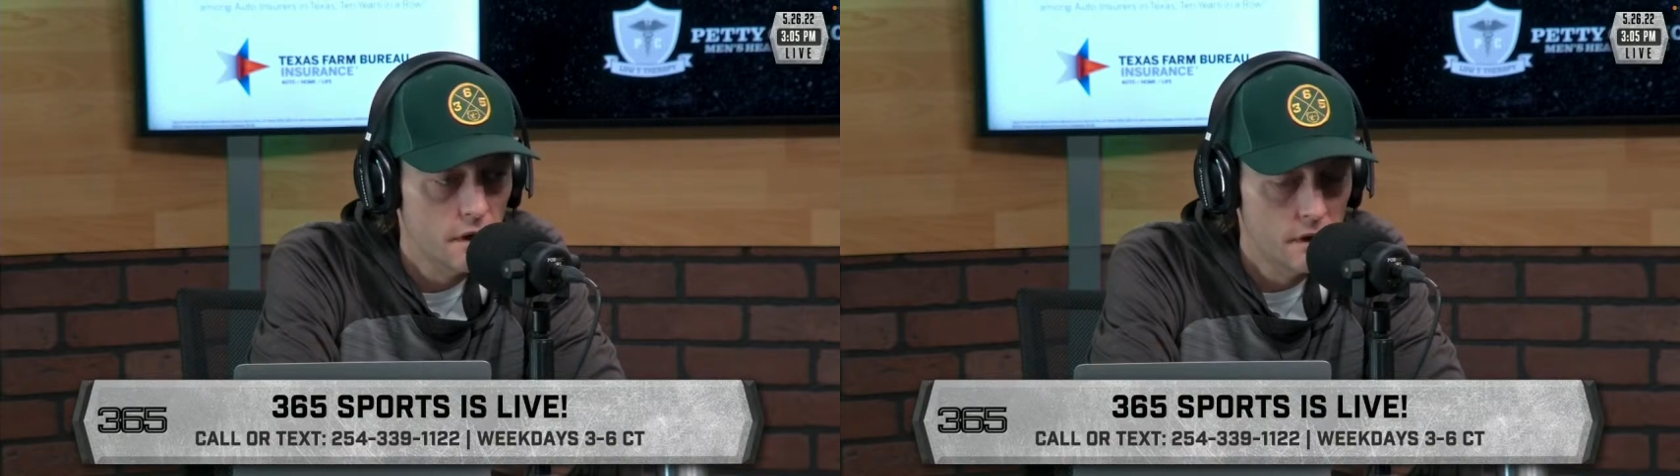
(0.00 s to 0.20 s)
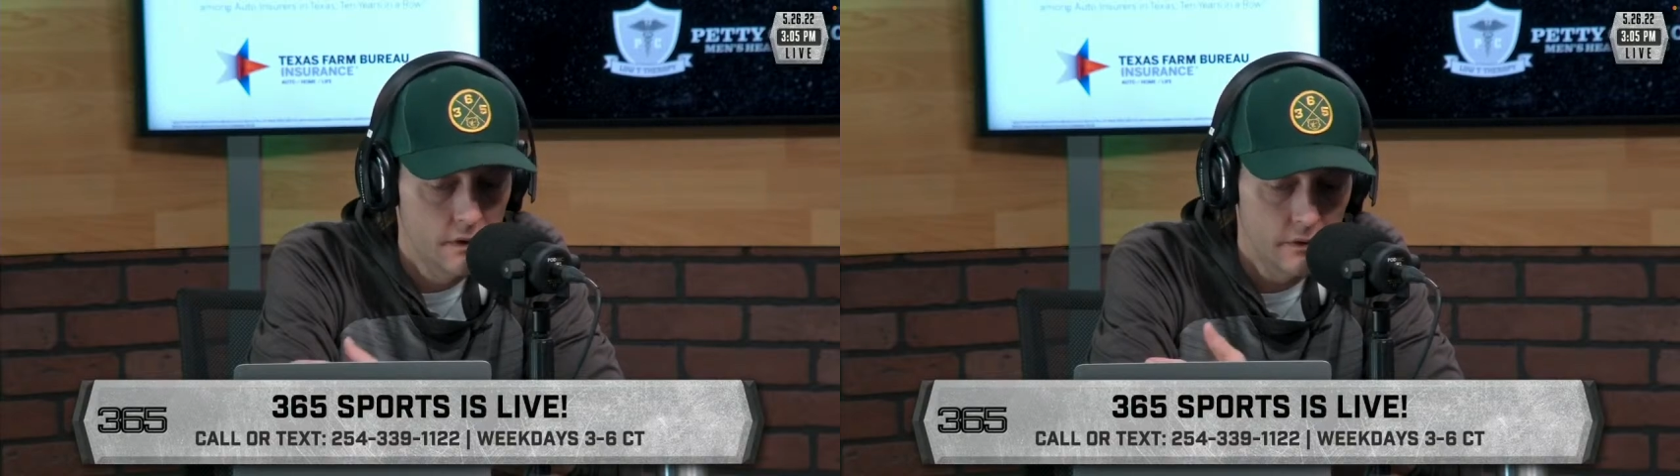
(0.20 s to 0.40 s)

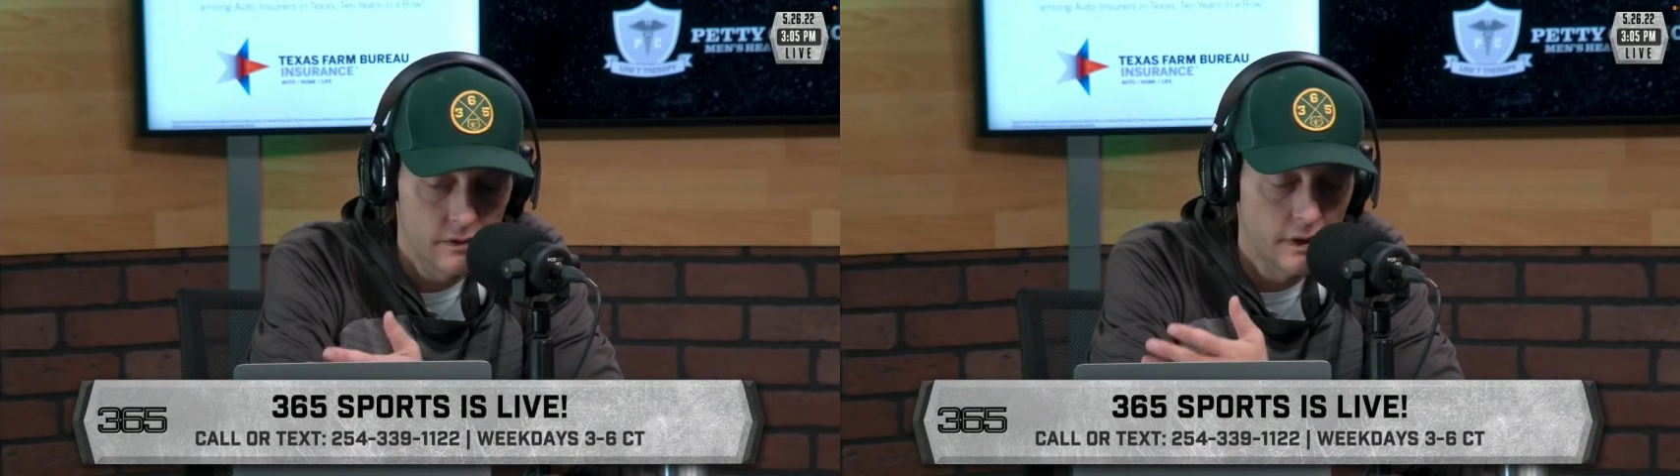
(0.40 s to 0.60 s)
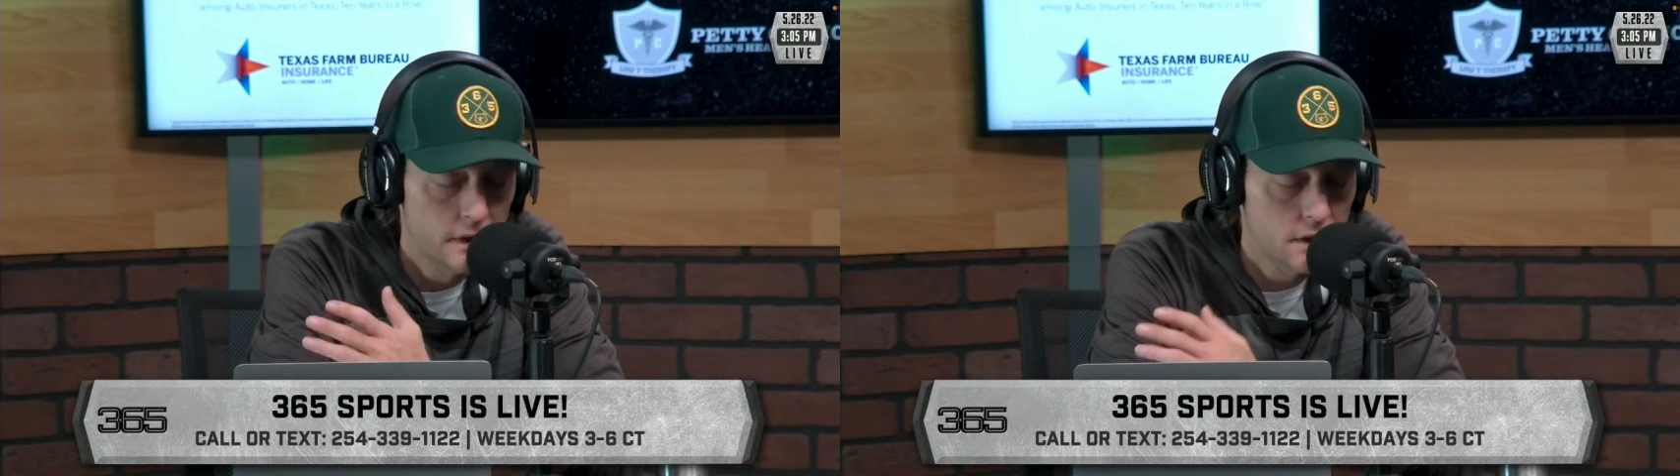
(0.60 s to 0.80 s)
and
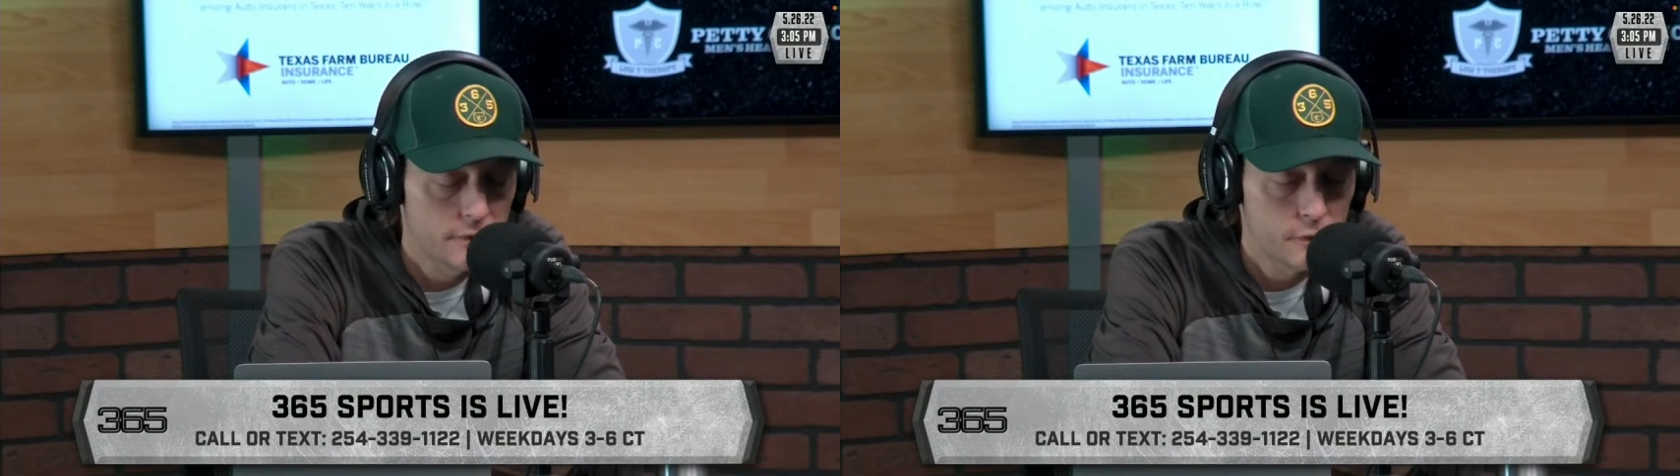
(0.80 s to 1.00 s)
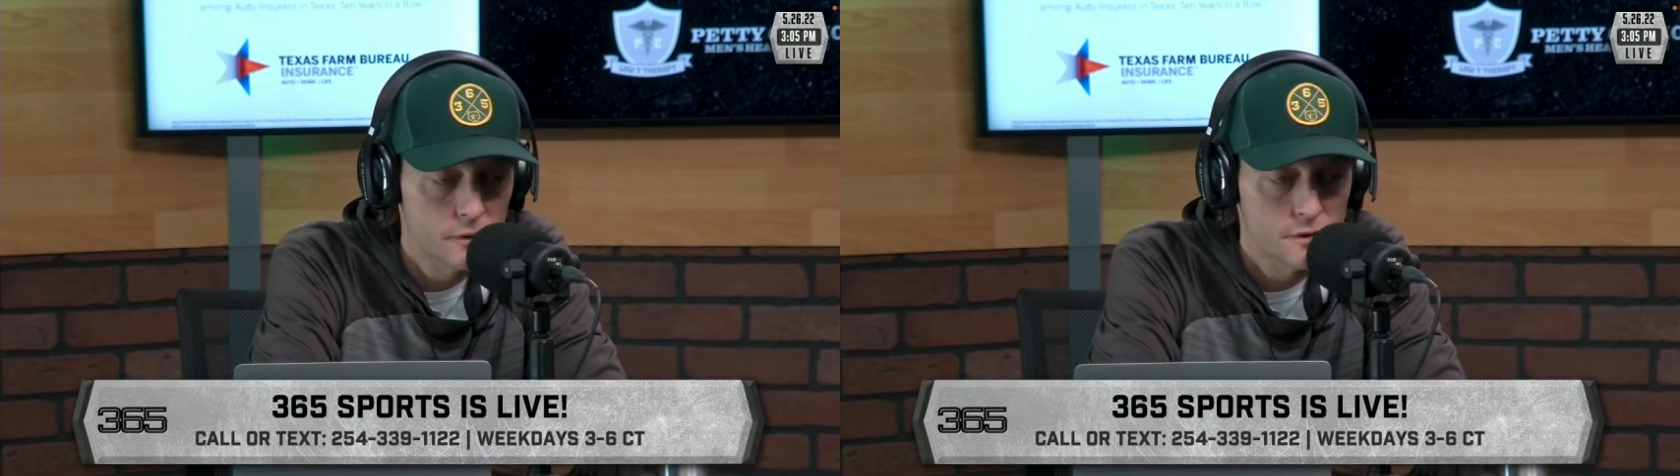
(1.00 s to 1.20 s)
Lane
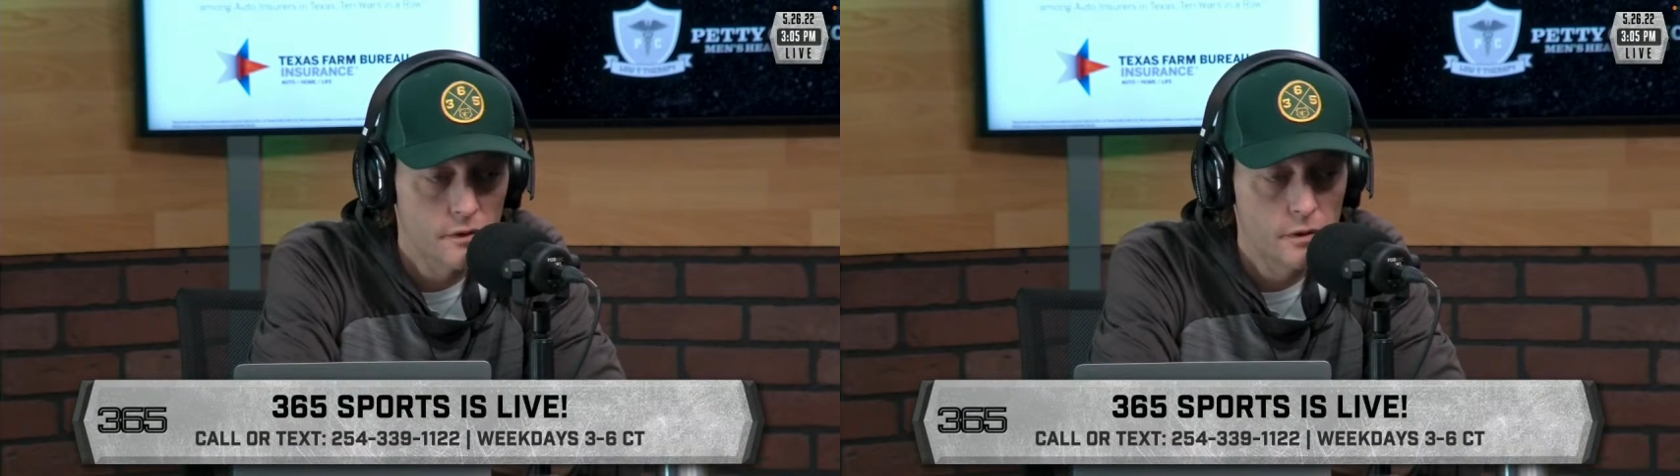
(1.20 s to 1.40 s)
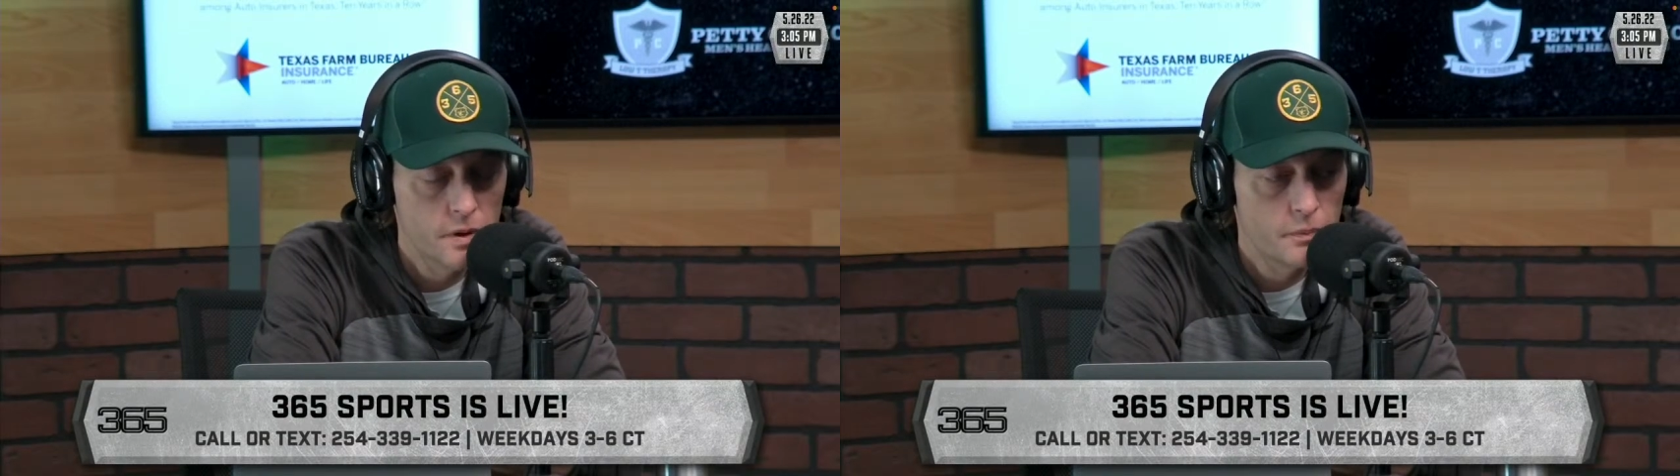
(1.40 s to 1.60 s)
Kiffin will
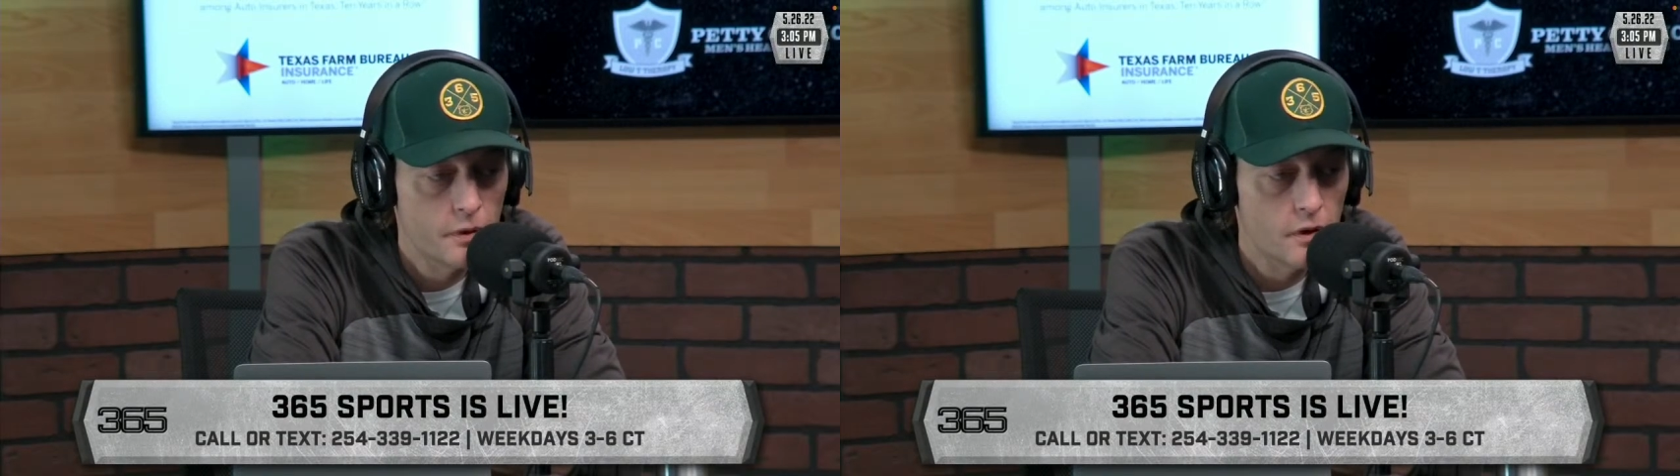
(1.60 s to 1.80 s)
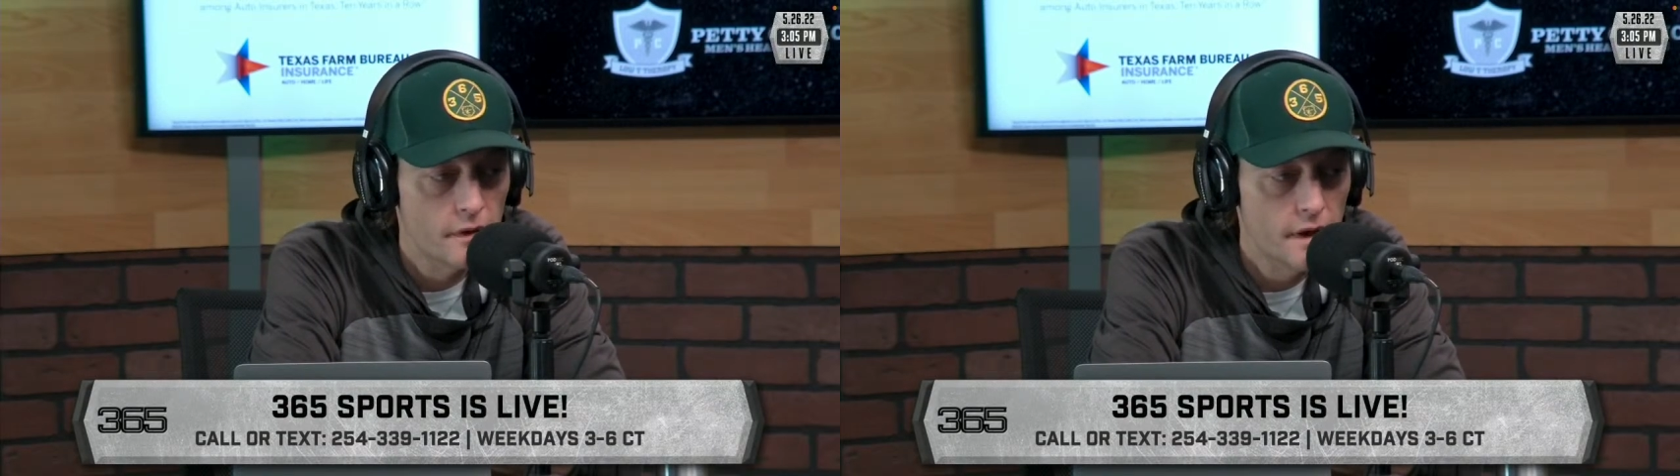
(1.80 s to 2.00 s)
certainly be a
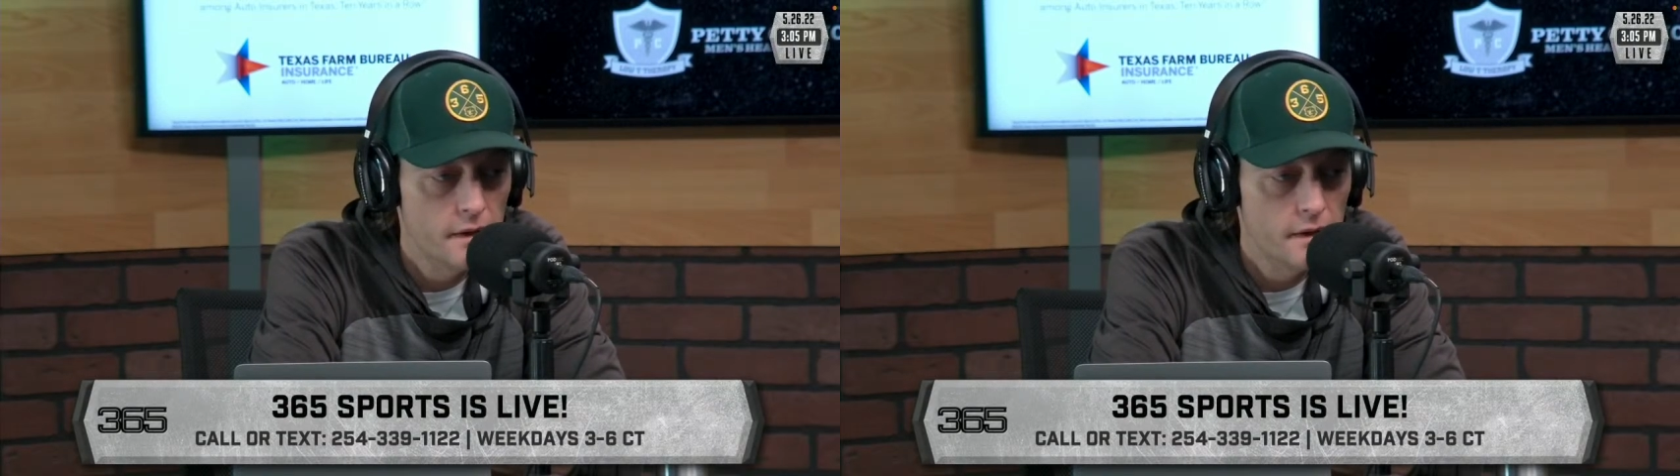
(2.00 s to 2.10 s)
part of that,